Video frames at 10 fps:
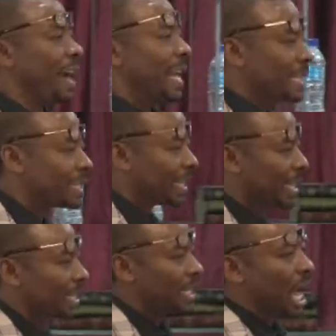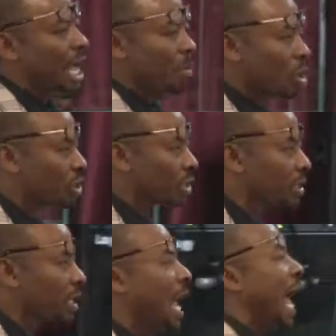our intellect and our
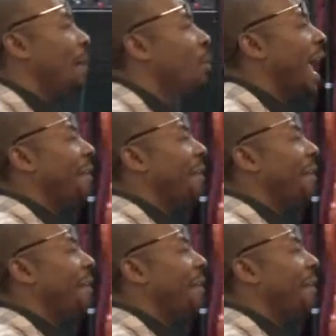emotions, and we